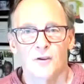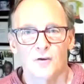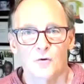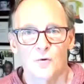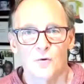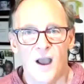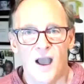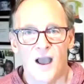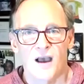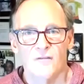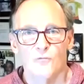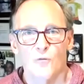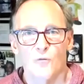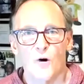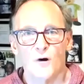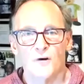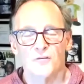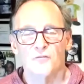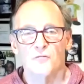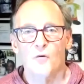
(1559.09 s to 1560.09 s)
you have
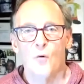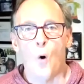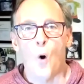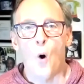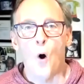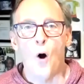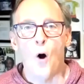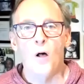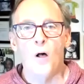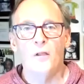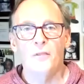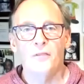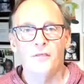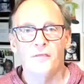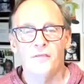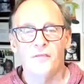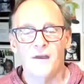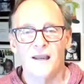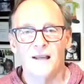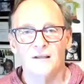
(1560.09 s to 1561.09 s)
worked through all the
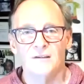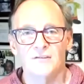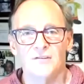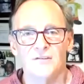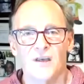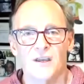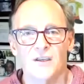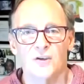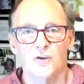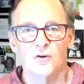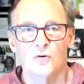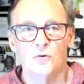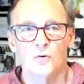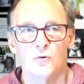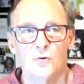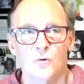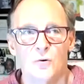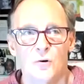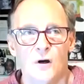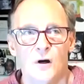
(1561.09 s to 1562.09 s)
things that
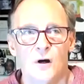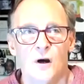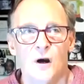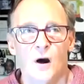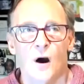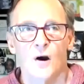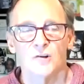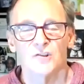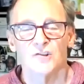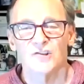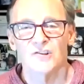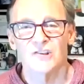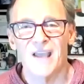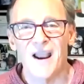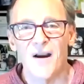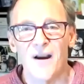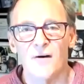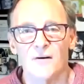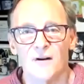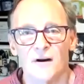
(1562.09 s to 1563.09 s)
you are
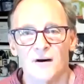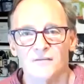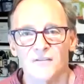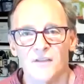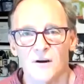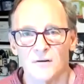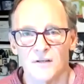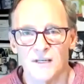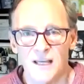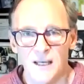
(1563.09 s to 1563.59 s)
scared of that are